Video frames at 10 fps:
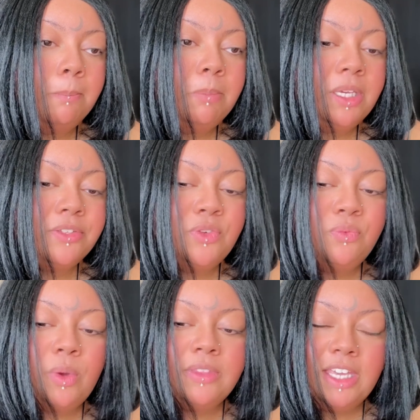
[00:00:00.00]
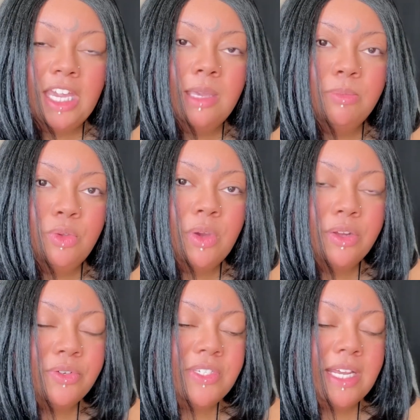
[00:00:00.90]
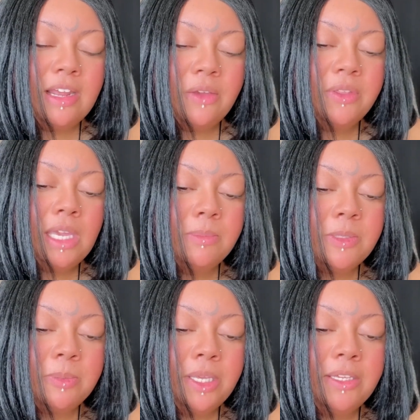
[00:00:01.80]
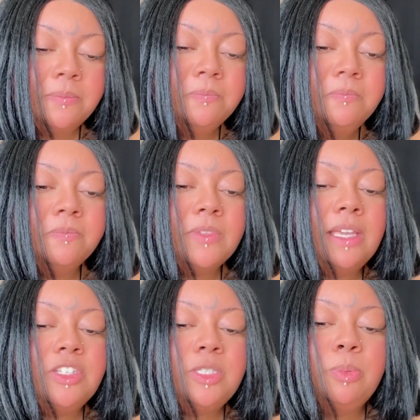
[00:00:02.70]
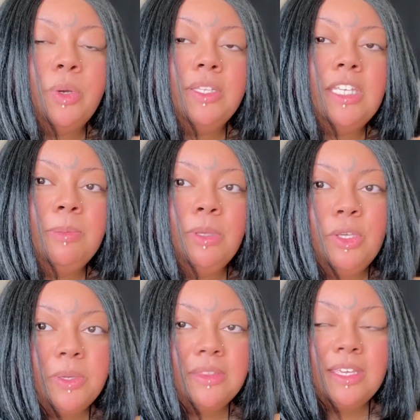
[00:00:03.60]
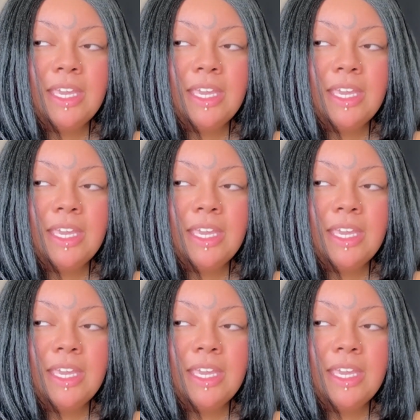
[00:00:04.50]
Because you've won the game, you understand how the game is played. At this point, keeping you in the